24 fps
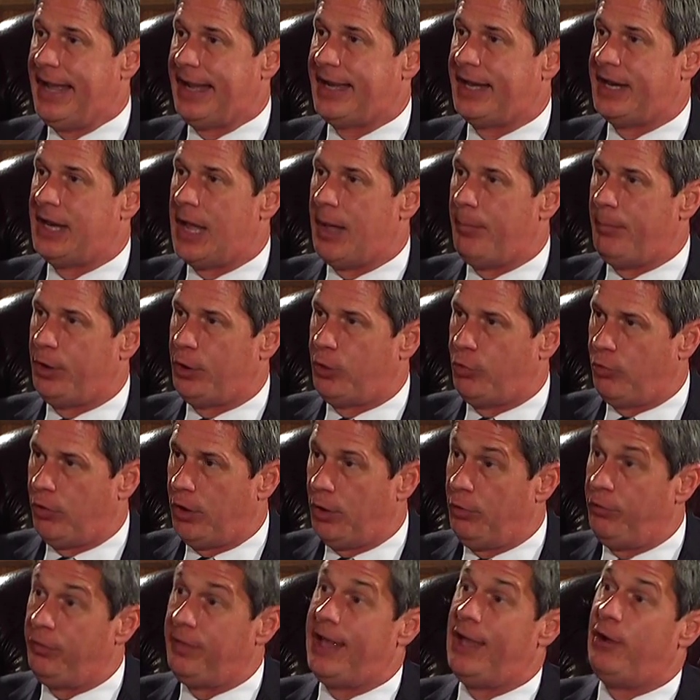economic
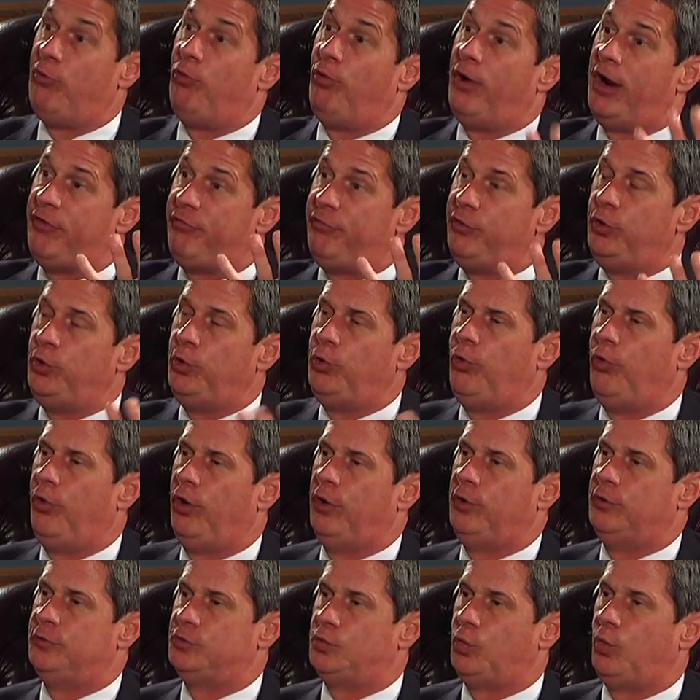growth, and revenue
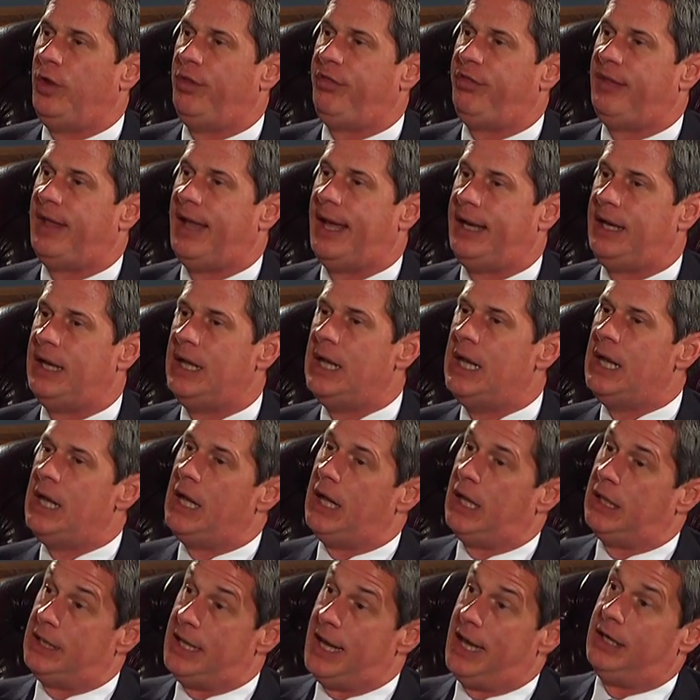grows with that.
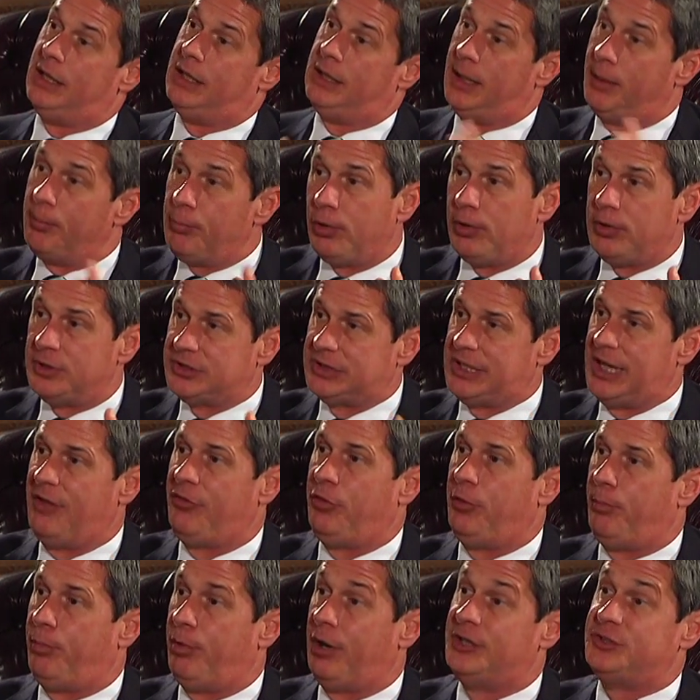A lot of liberals, like
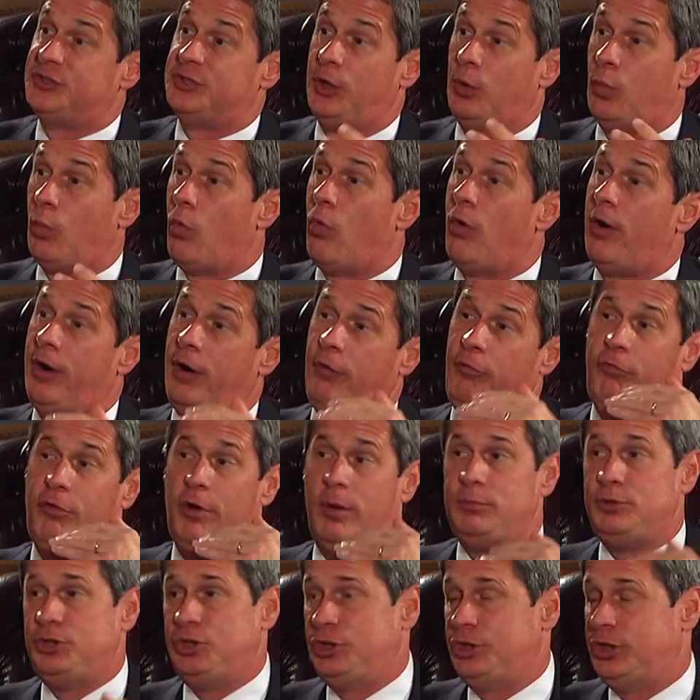the president, want it
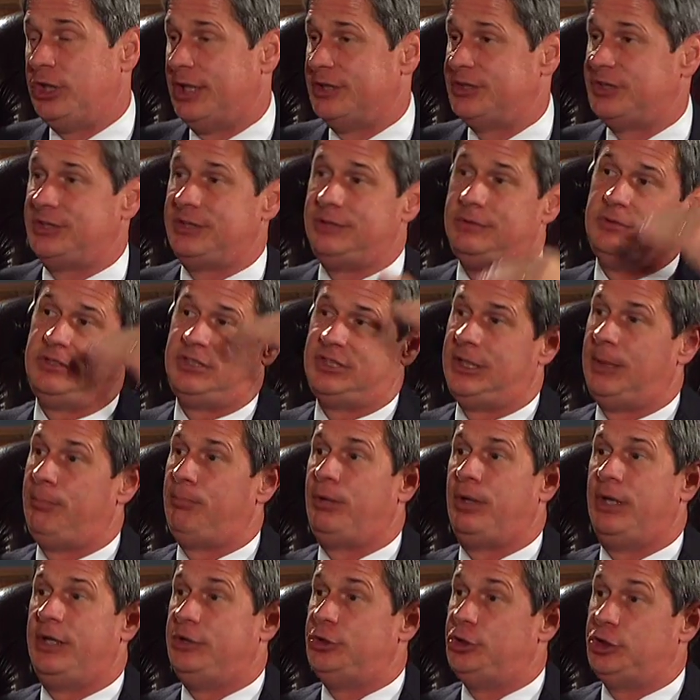from just
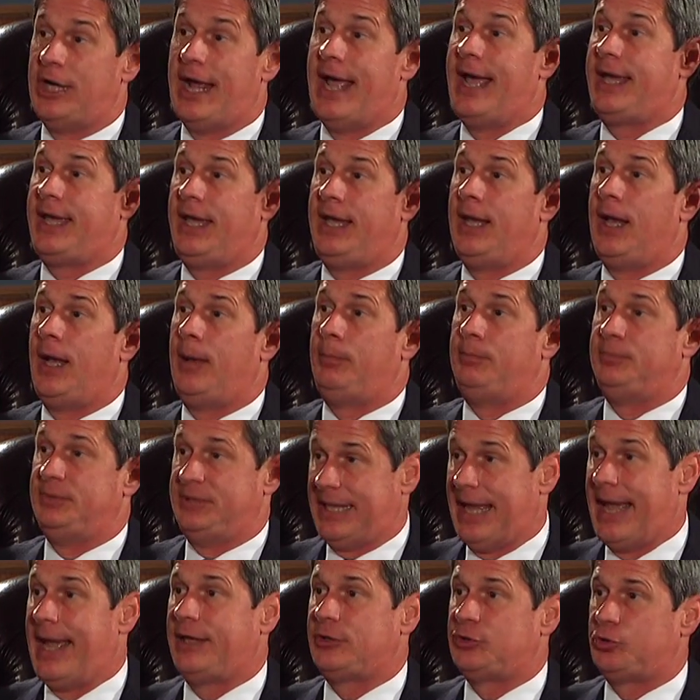simply jacking up
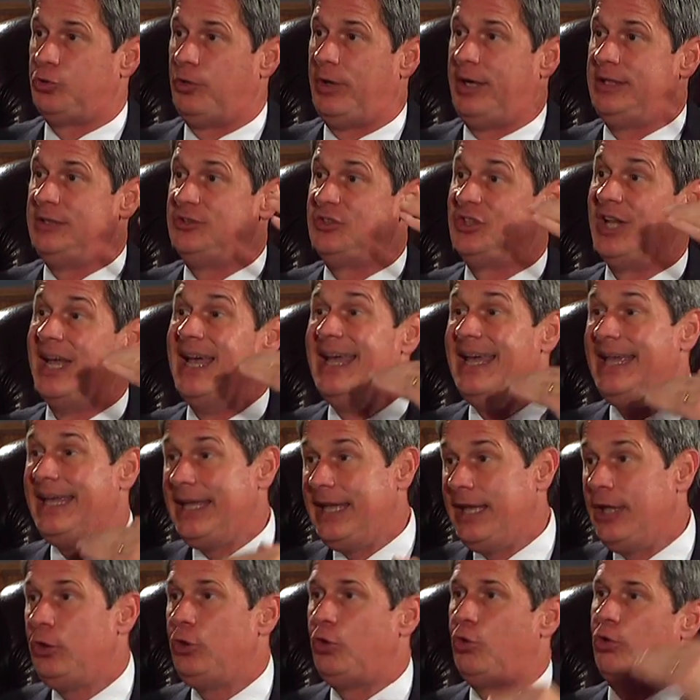tax rates,
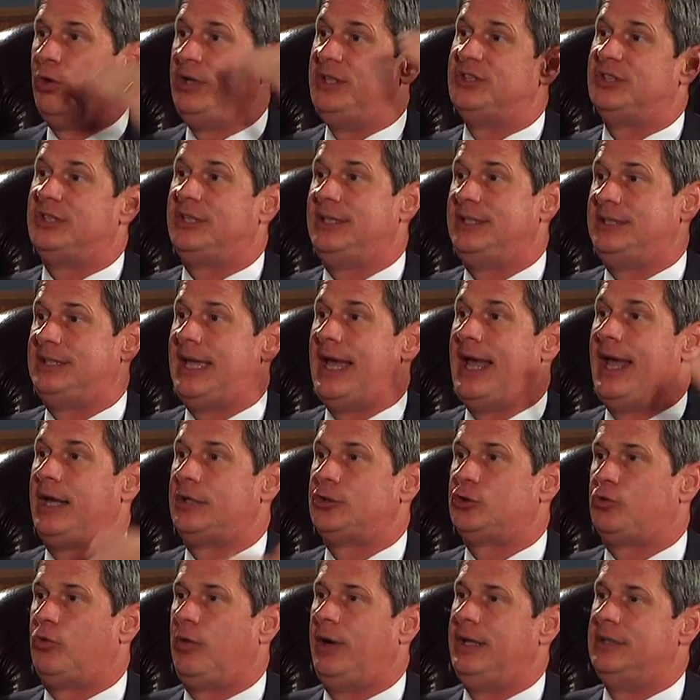increasing
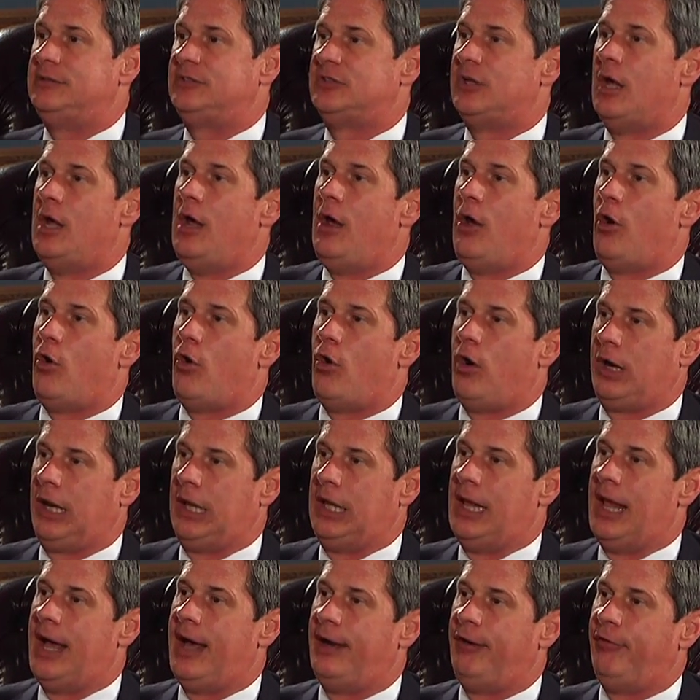tax rates on a
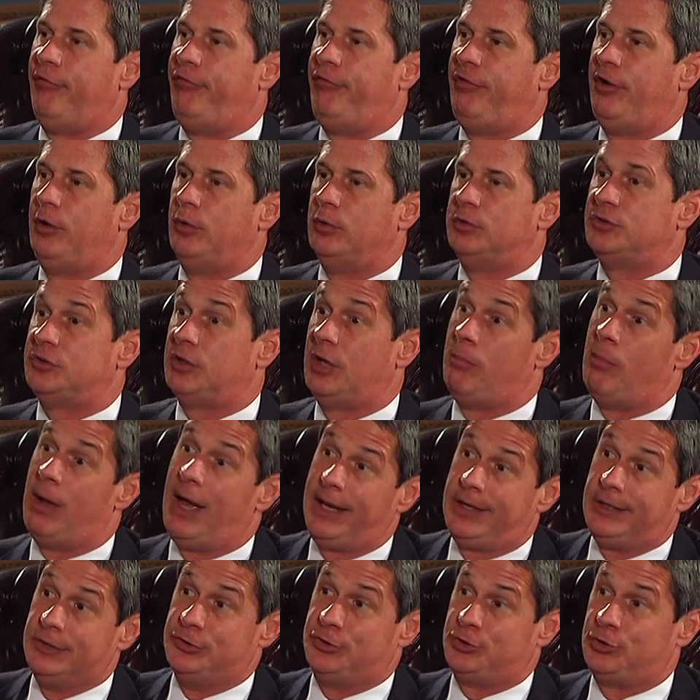lot of folks. And my
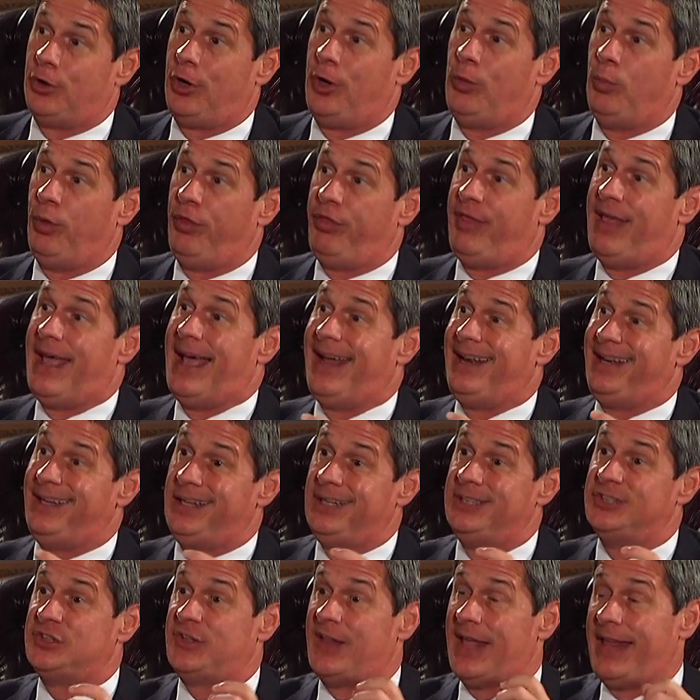concern with that
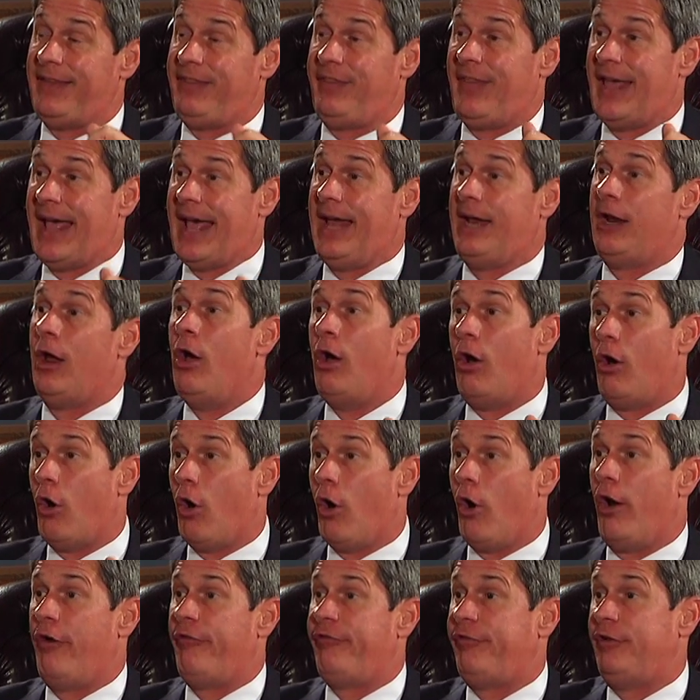is that that
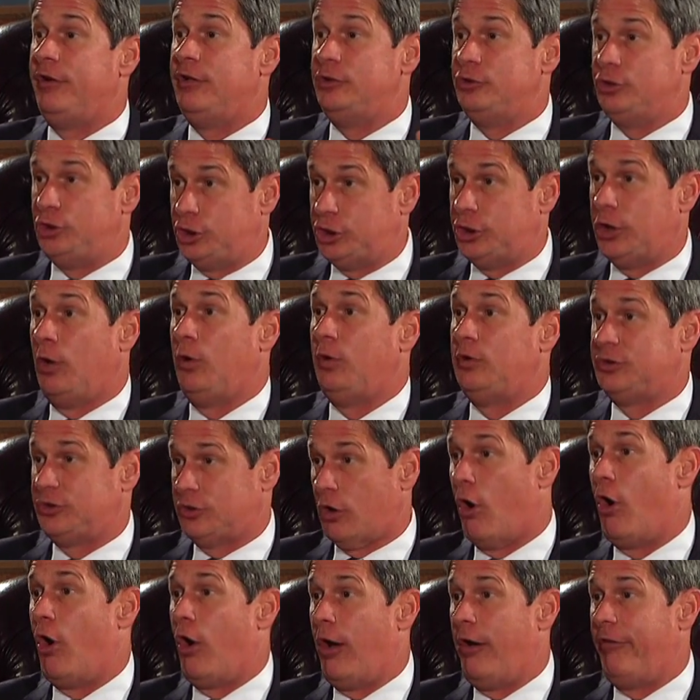often chokes
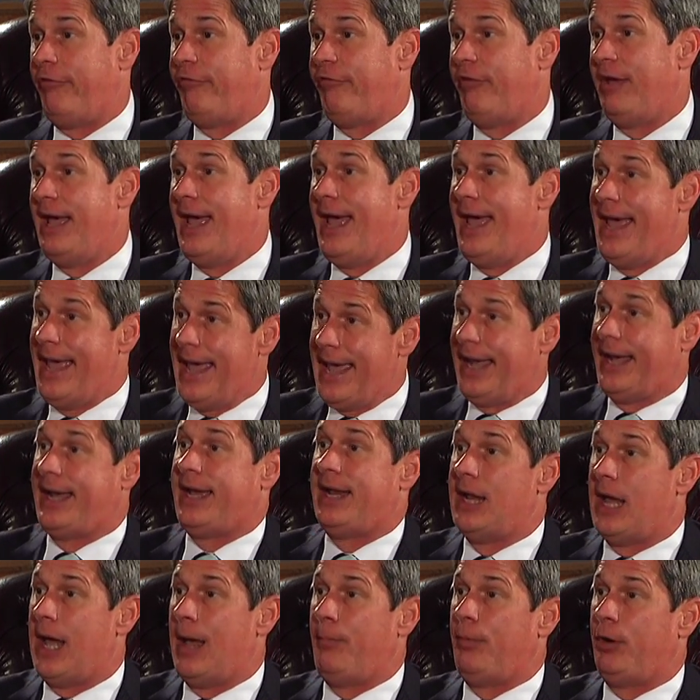off
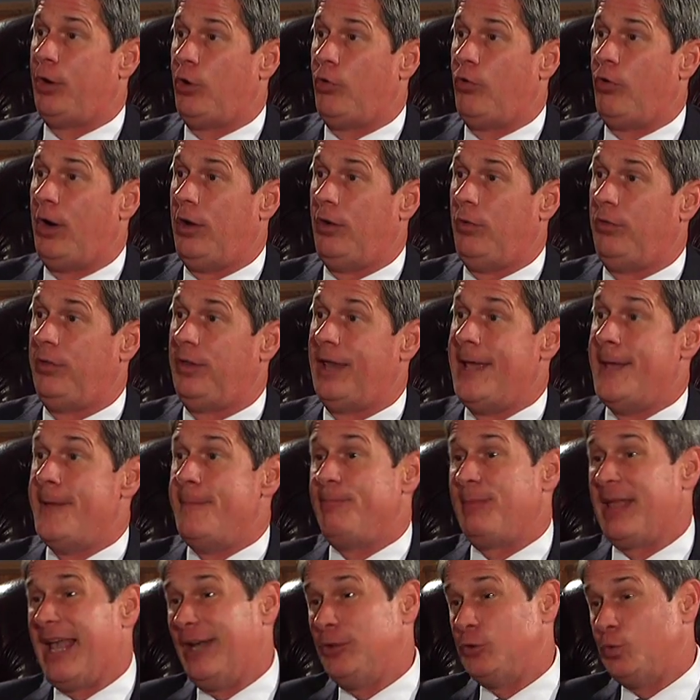economic growth.
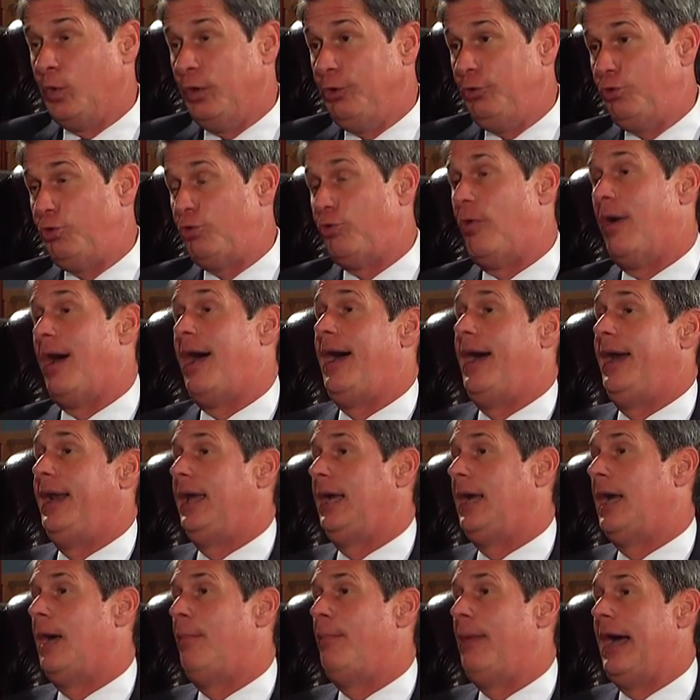As we try to
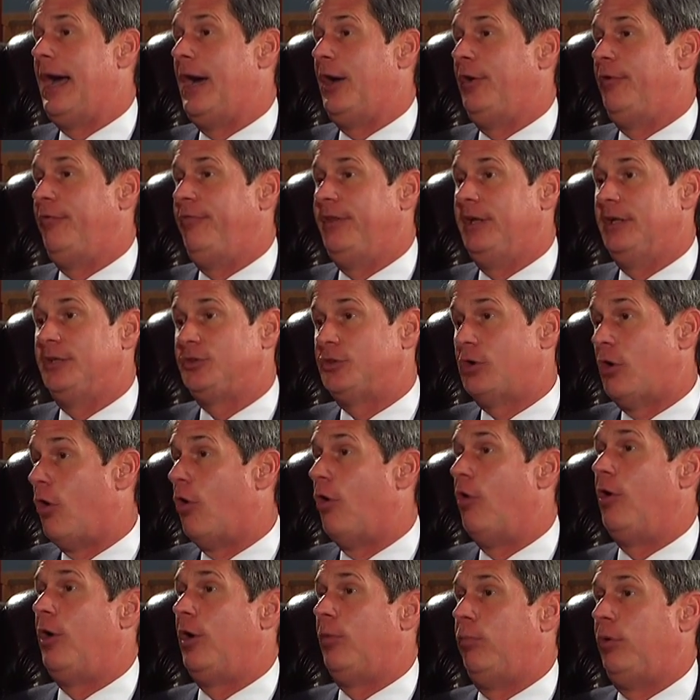come out of this
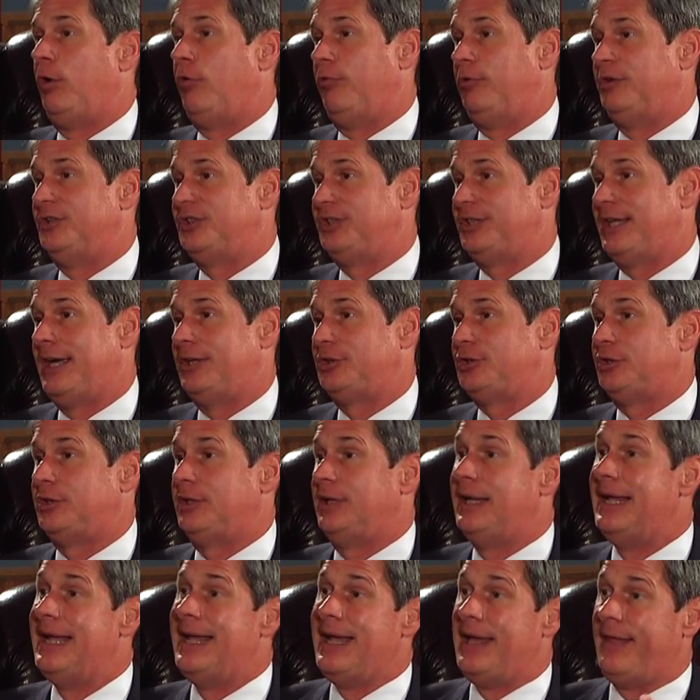horrible
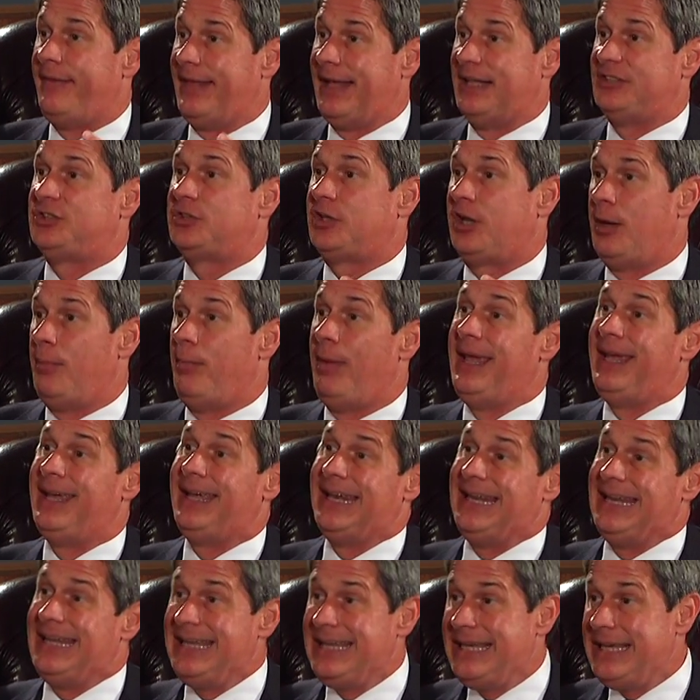recession, that's going to make
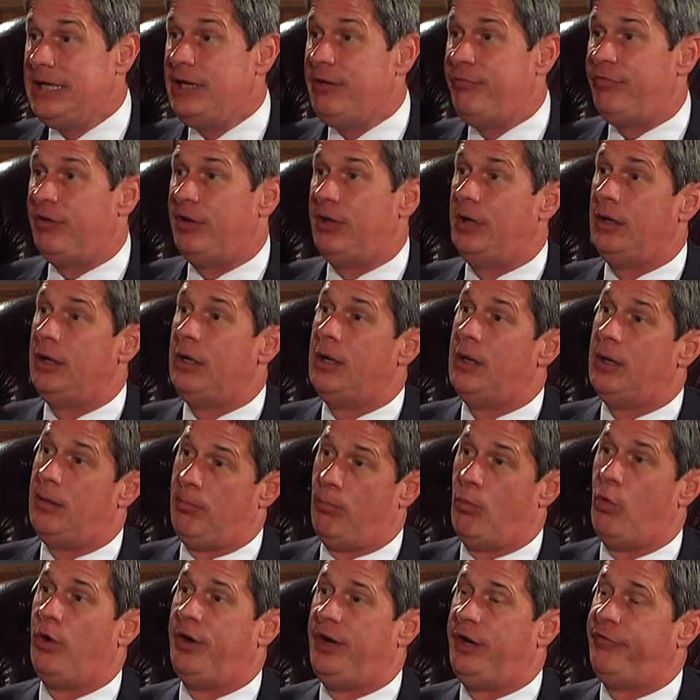it even
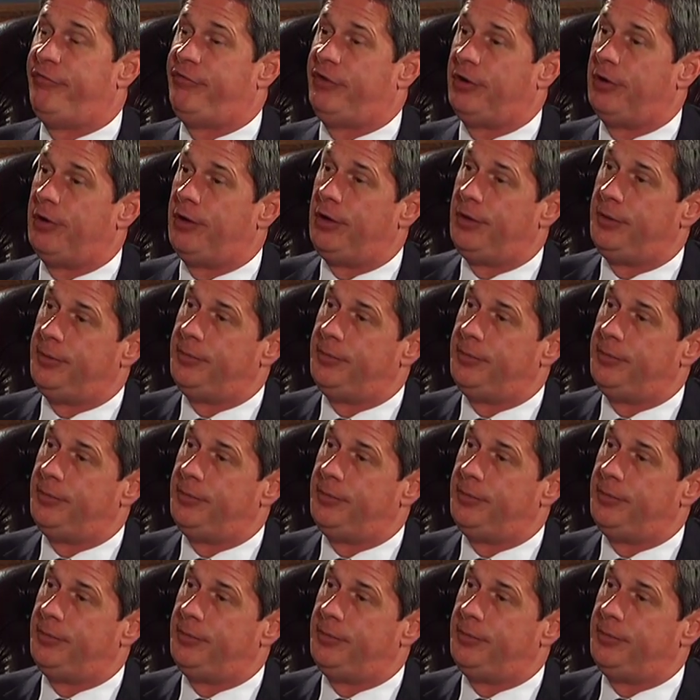more difficult.